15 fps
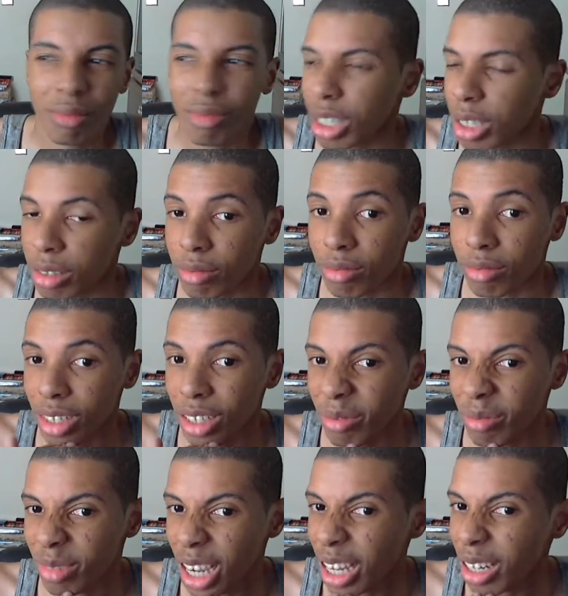
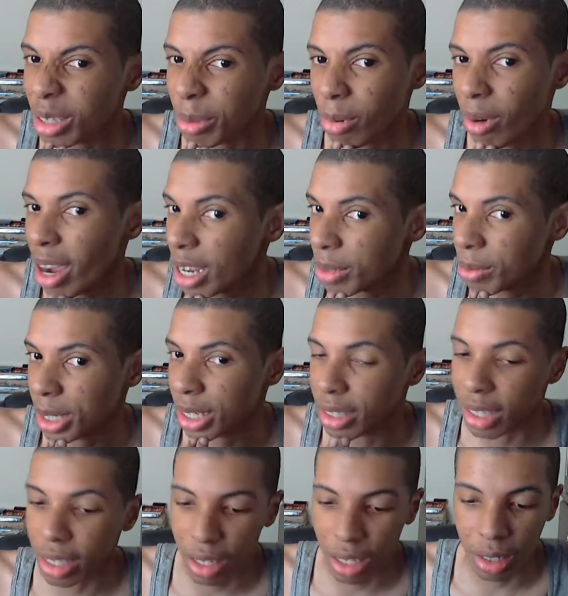it kind of surprised me because
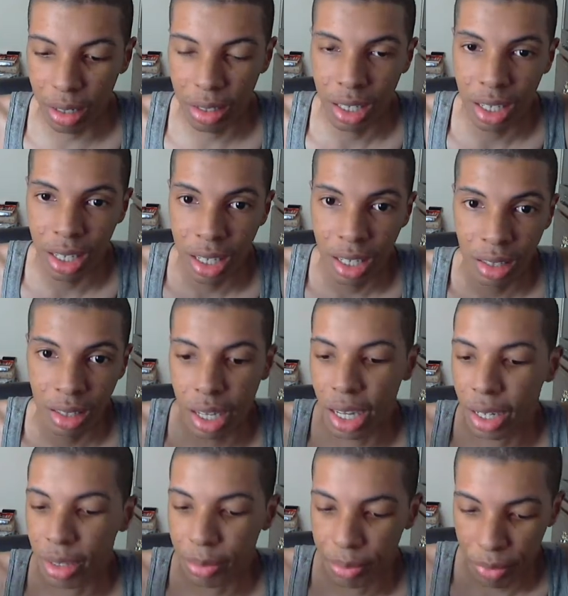I thought
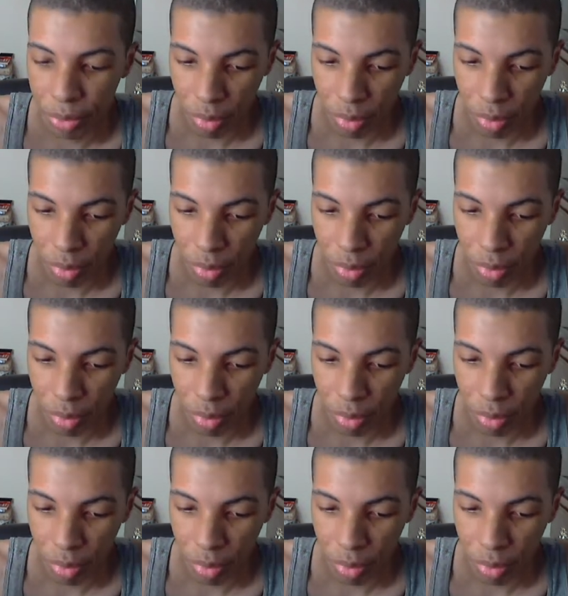that